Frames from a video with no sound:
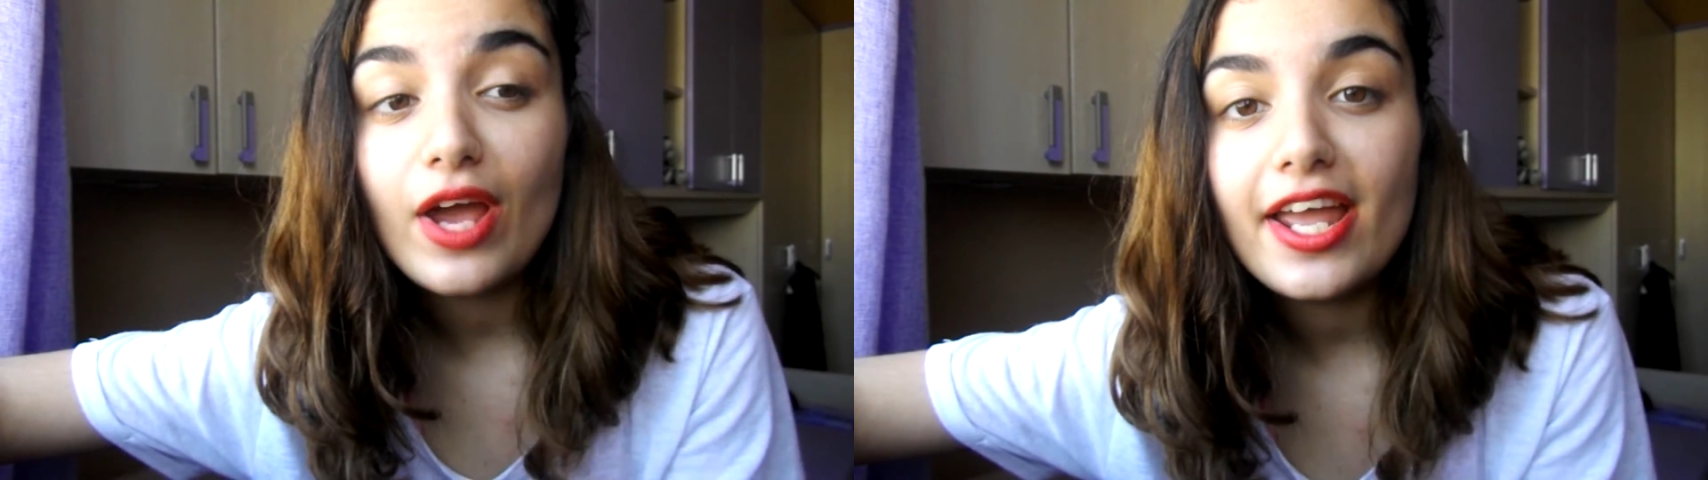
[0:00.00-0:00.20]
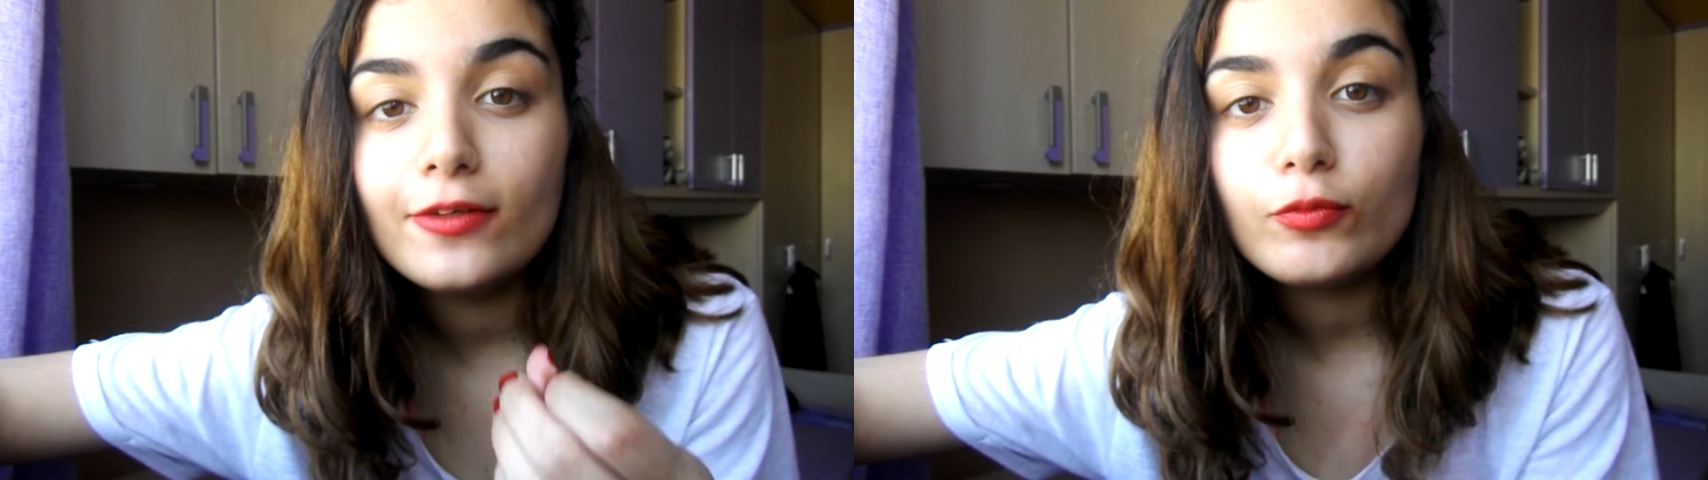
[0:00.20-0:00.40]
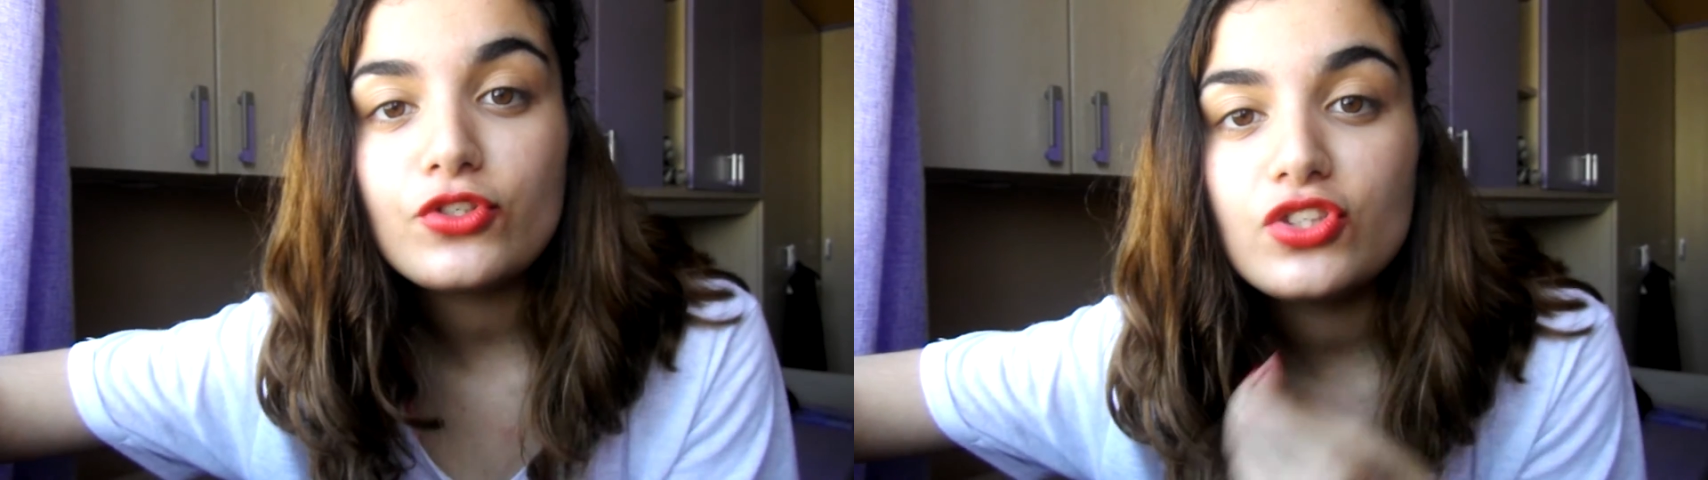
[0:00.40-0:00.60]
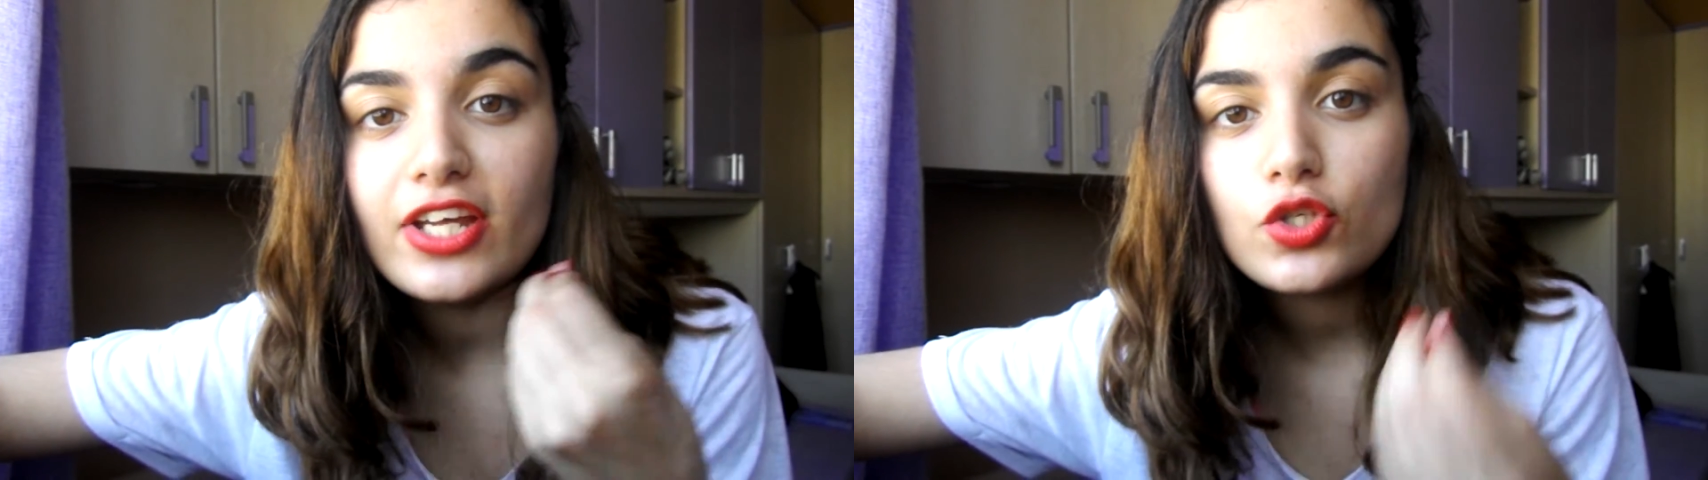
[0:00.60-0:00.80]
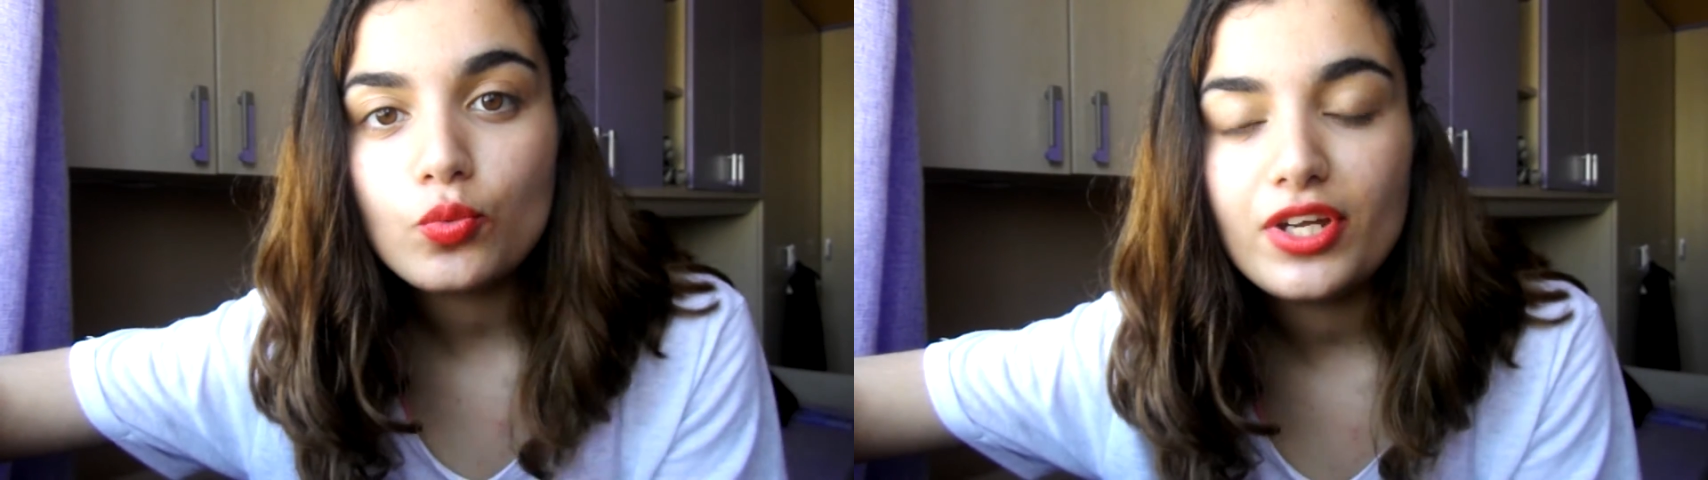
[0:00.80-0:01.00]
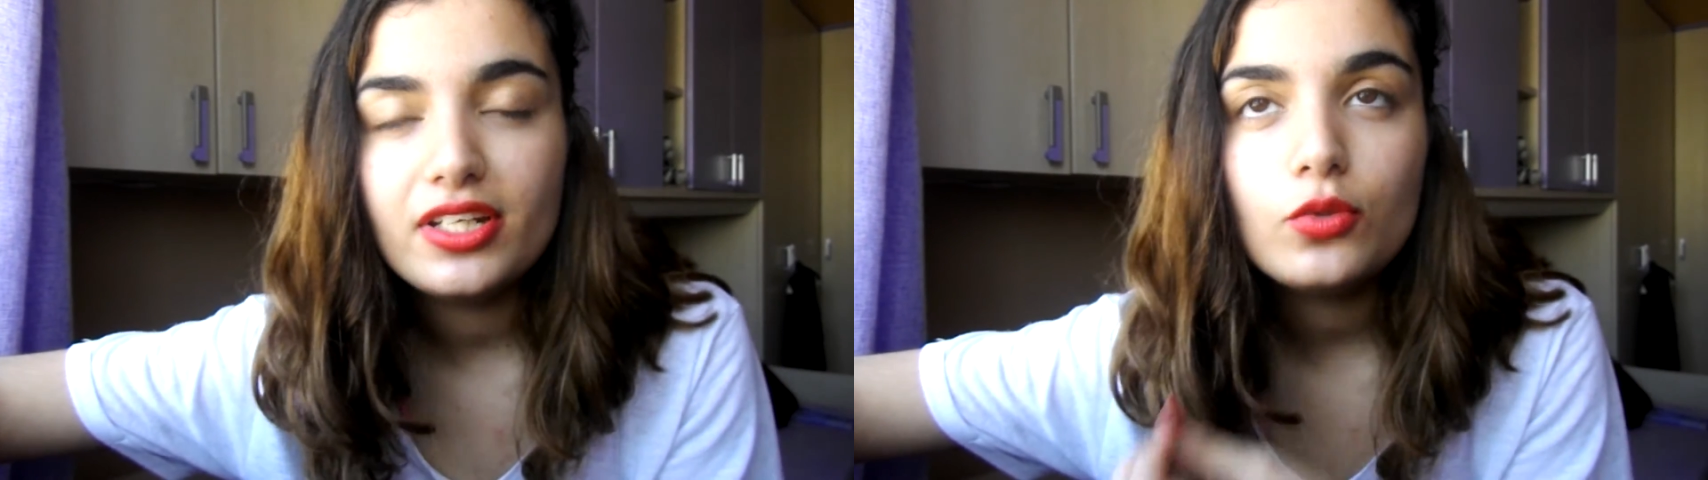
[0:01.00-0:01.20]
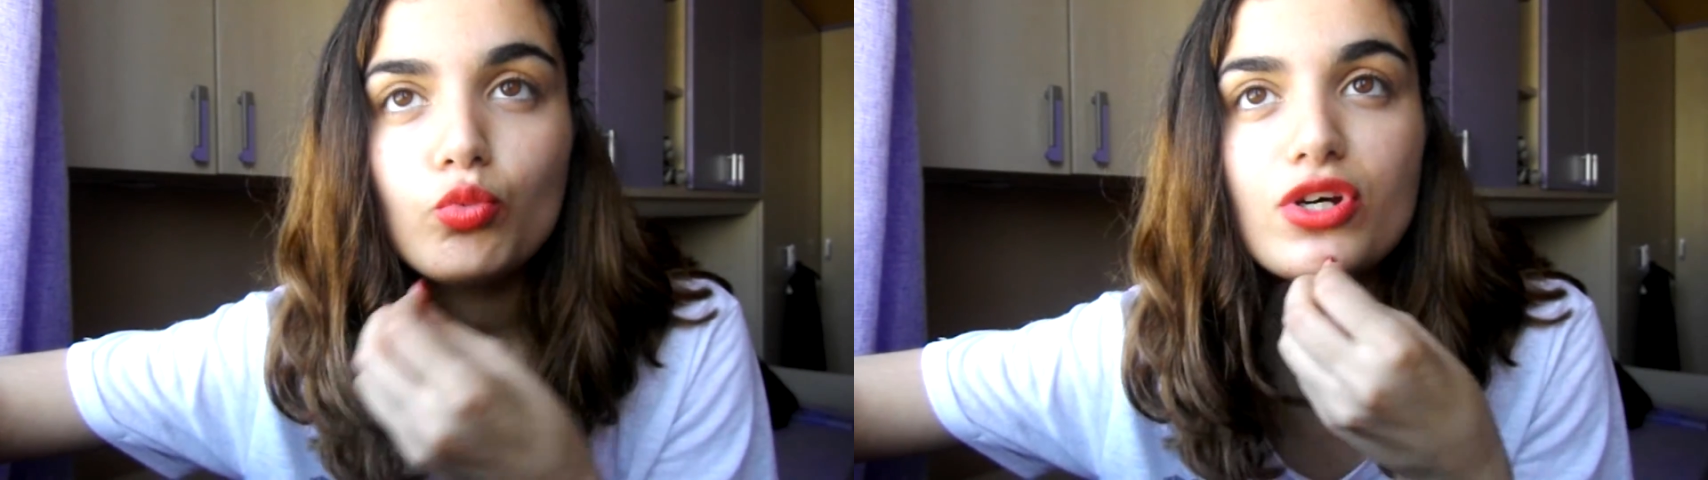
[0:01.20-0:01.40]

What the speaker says: way in which they tweeted